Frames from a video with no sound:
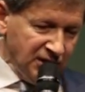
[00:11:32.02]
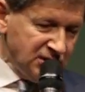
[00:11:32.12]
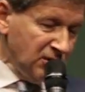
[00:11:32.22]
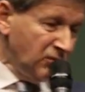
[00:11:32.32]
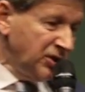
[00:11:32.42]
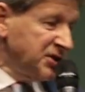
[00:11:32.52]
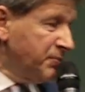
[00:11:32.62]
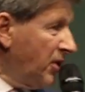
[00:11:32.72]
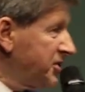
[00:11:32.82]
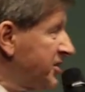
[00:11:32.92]
So what this
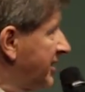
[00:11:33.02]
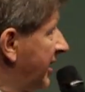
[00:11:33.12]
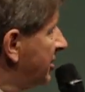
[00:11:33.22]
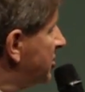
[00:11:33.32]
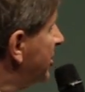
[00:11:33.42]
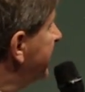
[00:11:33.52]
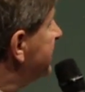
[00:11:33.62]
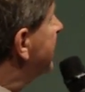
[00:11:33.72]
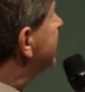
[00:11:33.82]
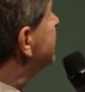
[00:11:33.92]
project actually
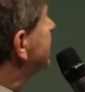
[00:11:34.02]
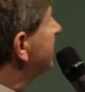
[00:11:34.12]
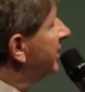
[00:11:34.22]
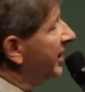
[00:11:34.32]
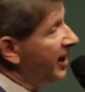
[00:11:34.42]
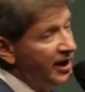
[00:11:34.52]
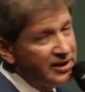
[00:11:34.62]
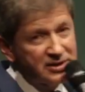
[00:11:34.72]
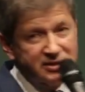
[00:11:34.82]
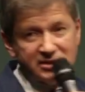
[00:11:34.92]
does
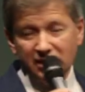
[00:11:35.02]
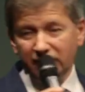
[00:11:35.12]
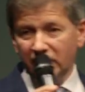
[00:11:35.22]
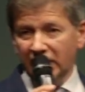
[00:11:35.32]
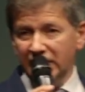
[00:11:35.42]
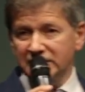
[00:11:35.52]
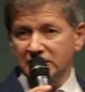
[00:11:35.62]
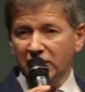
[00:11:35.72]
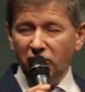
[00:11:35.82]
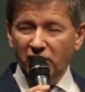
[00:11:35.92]

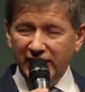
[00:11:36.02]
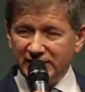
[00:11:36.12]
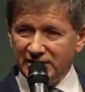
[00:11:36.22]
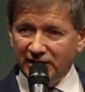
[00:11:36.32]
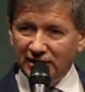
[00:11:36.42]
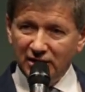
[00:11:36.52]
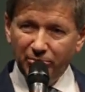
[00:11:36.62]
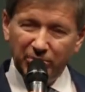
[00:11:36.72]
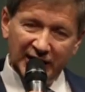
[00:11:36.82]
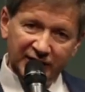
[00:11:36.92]
is creating the
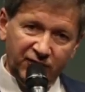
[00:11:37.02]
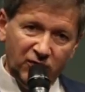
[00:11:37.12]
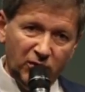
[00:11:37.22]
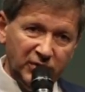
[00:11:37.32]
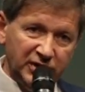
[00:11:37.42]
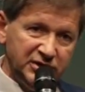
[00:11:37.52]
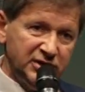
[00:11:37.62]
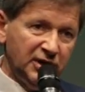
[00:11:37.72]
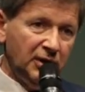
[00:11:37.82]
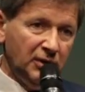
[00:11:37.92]
platform,
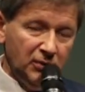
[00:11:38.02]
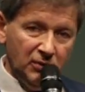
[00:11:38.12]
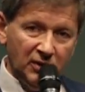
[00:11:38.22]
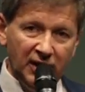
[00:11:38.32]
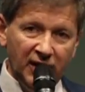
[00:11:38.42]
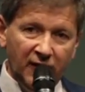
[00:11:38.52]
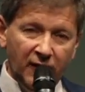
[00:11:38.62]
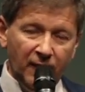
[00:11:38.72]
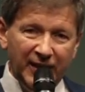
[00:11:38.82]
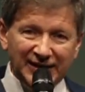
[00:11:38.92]
the glue,
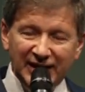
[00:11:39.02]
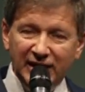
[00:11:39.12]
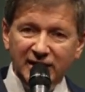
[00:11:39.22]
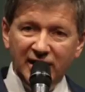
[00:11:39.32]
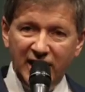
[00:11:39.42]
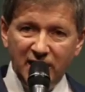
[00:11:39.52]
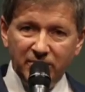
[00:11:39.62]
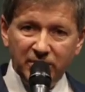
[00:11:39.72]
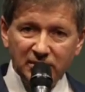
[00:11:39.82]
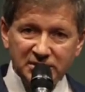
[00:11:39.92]
that
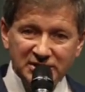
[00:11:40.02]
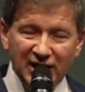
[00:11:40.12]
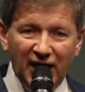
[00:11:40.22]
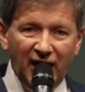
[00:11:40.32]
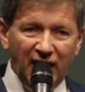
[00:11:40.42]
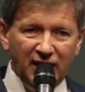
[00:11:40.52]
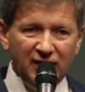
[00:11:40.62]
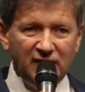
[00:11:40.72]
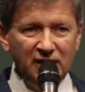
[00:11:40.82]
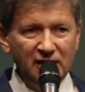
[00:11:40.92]
enables
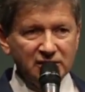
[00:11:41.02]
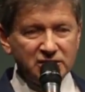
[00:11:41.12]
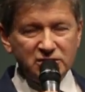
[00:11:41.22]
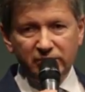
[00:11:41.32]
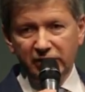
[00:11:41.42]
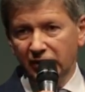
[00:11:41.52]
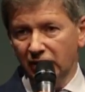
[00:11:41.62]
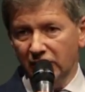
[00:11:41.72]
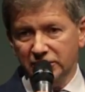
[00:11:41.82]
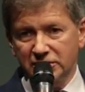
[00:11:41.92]
anything else to
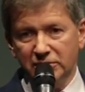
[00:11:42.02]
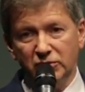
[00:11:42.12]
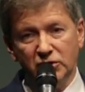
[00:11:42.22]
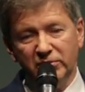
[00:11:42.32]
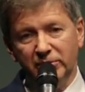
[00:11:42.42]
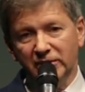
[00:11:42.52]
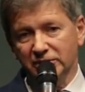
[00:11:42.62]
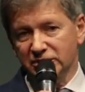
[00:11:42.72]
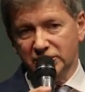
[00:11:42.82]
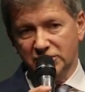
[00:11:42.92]
be
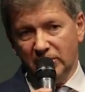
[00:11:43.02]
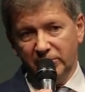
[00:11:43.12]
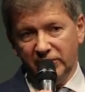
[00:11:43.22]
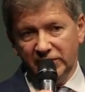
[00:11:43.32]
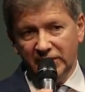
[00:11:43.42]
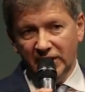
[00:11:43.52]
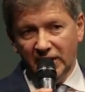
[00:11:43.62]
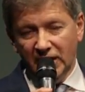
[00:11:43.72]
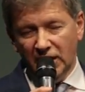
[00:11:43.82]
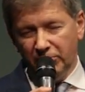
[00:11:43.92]
built on top of it.
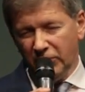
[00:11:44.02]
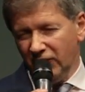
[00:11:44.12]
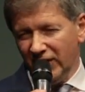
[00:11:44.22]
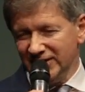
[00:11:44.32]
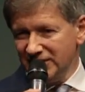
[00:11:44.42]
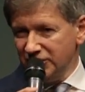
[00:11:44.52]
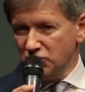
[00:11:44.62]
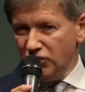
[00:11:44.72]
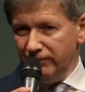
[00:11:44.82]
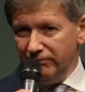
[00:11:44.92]
It provides a
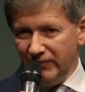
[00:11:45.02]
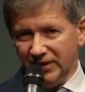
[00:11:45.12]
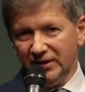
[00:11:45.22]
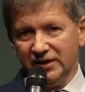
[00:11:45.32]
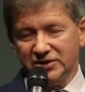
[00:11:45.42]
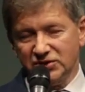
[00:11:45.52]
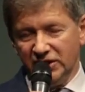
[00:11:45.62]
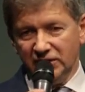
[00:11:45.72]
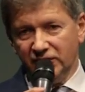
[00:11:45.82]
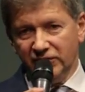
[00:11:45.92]
tremendous
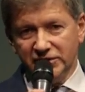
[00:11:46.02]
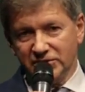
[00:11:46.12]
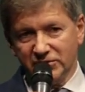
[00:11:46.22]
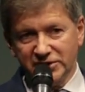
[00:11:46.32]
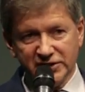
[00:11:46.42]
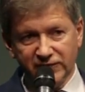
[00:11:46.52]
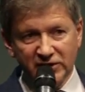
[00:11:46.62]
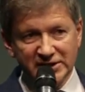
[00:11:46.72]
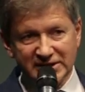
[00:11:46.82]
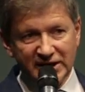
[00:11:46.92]
set of resources for
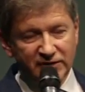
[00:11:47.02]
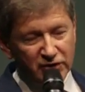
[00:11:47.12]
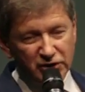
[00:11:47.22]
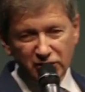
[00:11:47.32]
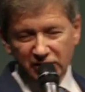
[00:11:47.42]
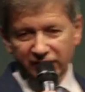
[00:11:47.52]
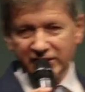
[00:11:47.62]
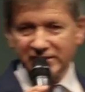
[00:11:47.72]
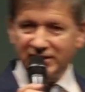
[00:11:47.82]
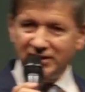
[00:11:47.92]
the state where
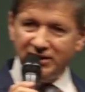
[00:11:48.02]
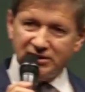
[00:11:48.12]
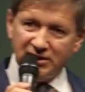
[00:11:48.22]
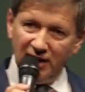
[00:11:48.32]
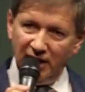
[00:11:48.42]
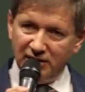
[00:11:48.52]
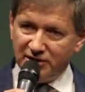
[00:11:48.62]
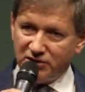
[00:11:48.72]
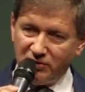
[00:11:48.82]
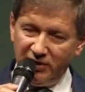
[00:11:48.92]
universities,
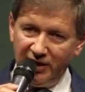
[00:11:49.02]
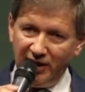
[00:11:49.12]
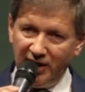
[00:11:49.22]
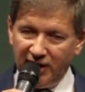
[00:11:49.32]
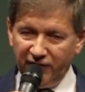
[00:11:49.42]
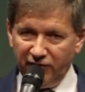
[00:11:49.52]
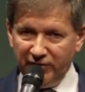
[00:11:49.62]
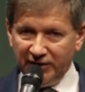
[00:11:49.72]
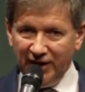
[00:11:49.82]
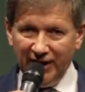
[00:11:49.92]
industry,
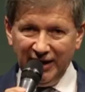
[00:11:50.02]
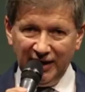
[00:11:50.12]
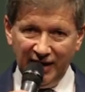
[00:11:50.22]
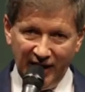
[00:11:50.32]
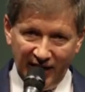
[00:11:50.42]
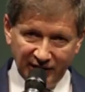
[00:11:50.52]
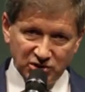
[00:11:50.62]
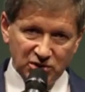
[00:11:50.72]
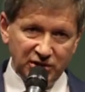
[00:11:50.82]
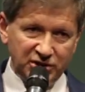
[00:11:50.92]
government can
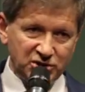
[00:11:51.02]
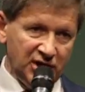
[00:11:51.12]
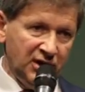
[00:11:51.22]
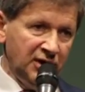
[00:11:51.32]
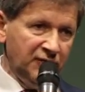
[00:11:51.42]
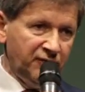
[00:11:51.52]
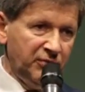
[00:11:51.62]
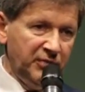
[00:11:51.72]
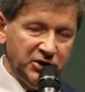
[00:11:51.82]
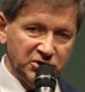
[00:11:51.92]
actually share
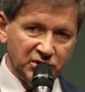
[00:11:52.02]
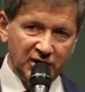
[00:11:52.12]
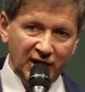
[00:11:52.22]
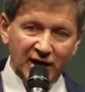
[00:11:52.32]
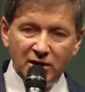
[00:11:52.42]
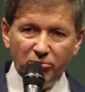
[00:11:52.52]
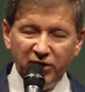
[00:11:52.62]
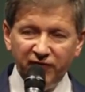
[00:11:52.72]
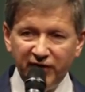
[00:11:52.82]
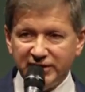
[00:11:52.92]
information,
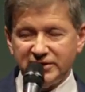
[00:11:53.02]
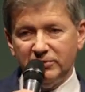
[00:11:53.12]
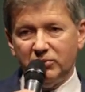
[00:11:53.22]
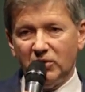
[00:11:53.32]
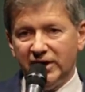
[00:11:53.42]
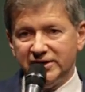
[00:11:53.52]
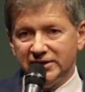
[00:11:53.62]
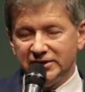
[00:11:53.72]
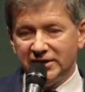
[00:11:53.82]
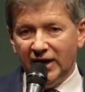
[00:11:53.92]
prevent
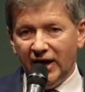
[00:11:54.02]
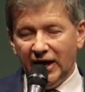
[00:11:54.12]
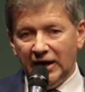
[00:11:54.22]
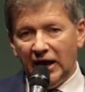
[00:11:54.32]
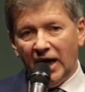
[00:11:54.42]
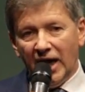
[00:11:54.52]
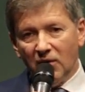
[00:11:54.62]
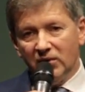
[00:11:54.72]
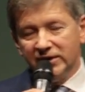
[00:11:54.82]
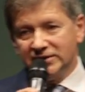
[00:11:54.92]
surprises, and
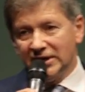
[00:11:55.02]
allow